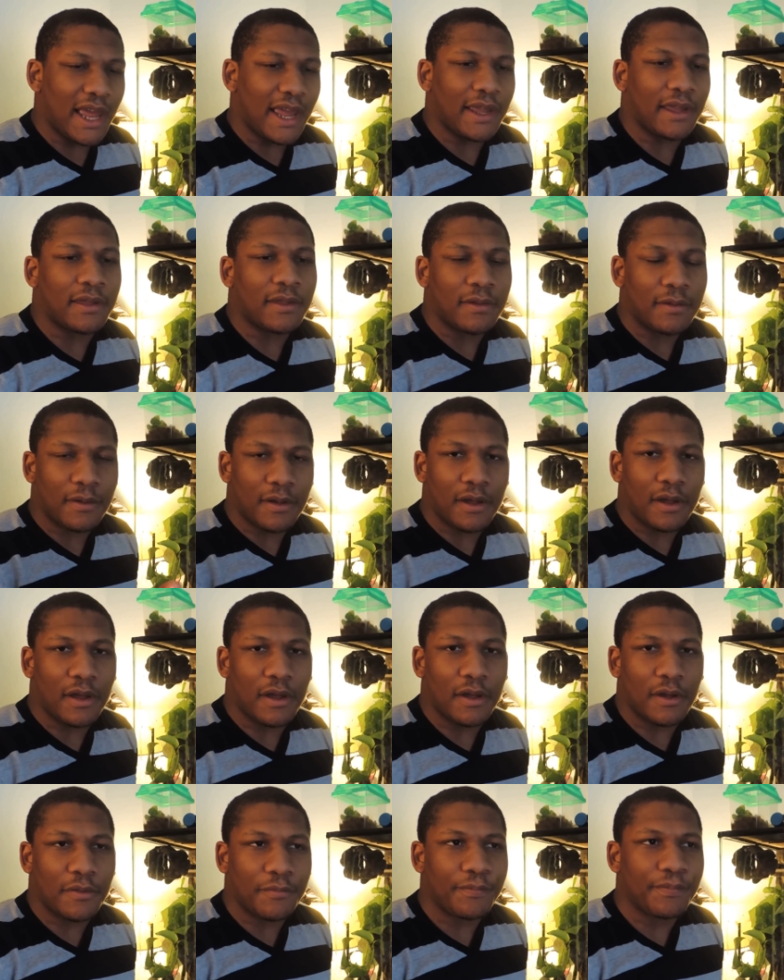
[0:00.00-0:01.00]
like
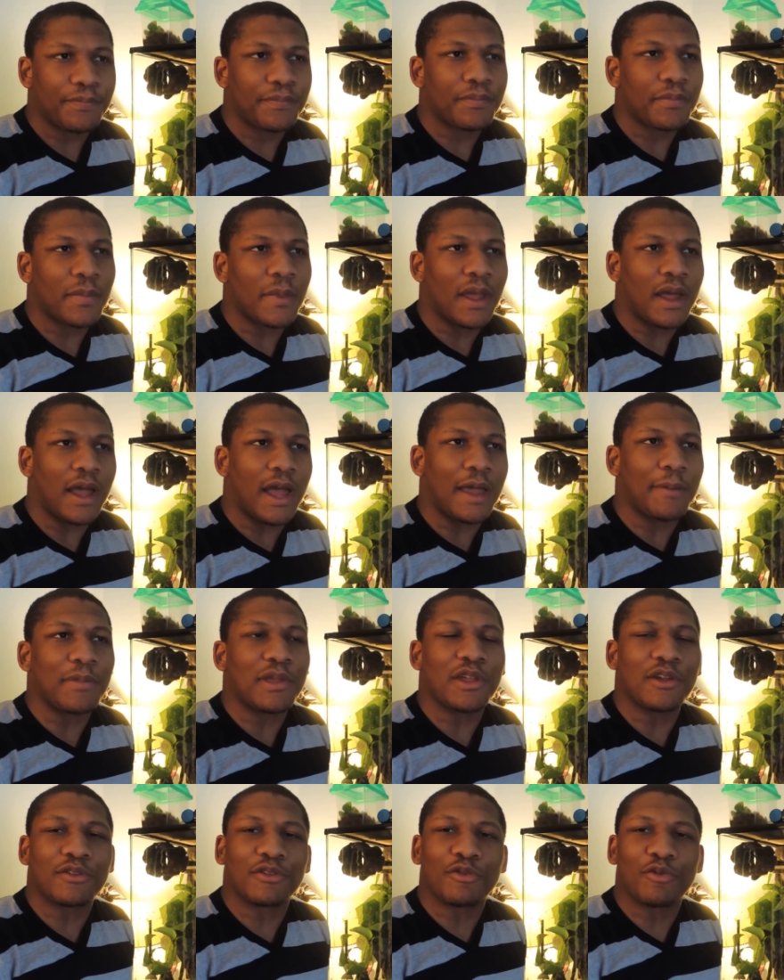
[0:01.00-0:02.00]

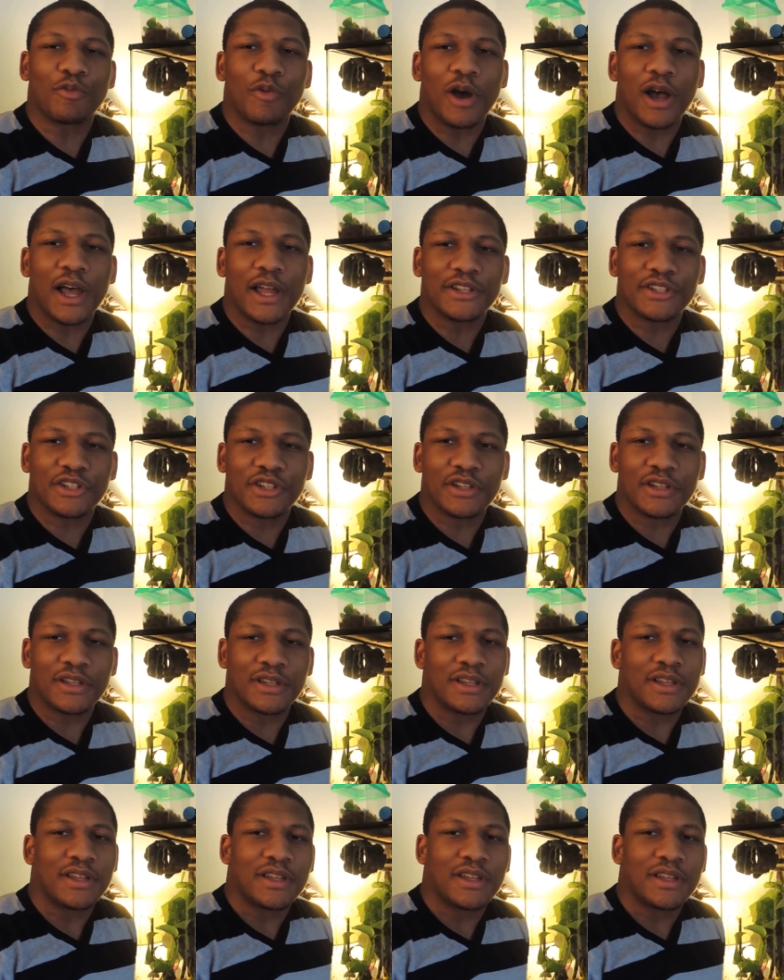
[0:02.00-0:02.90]
I'm here to watch,